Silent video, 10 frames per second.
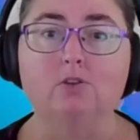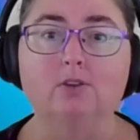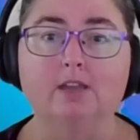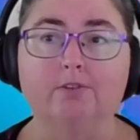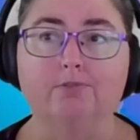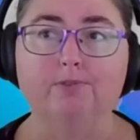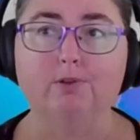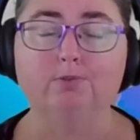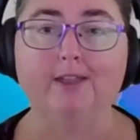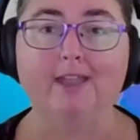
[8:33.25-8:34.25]
You get a
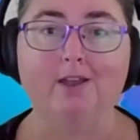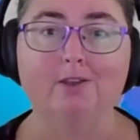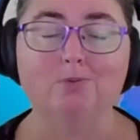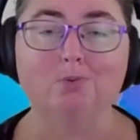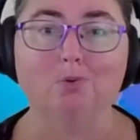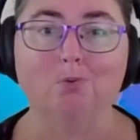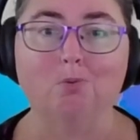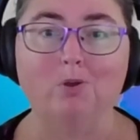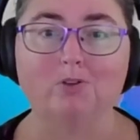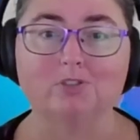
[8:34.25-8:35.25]
feel for how you all
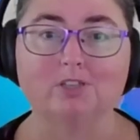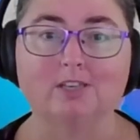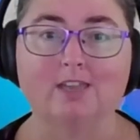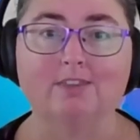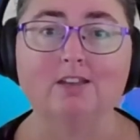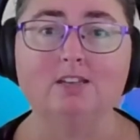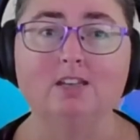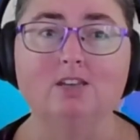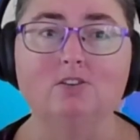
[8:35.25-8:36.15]
work together.